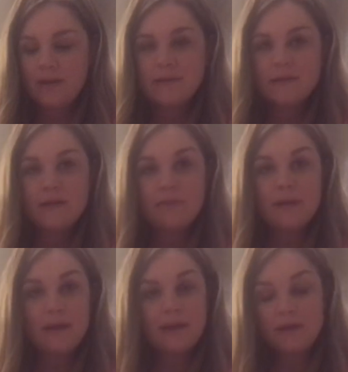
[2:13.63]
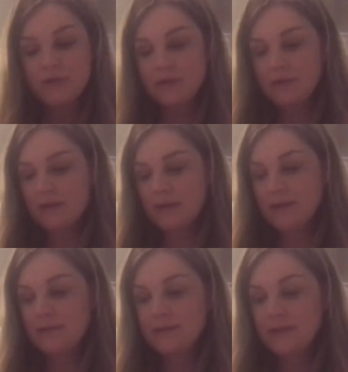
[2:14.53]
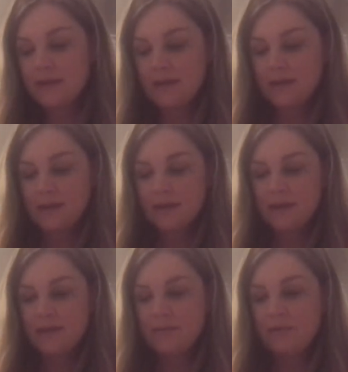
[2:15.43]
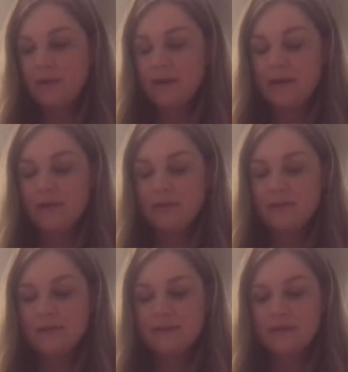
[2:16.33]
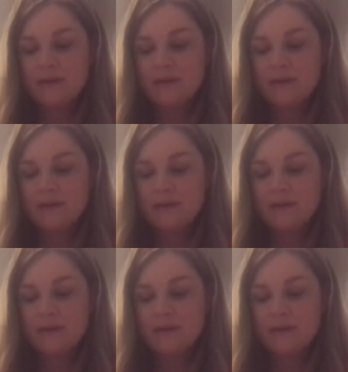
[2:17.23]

Some medication that I take, and prenatals.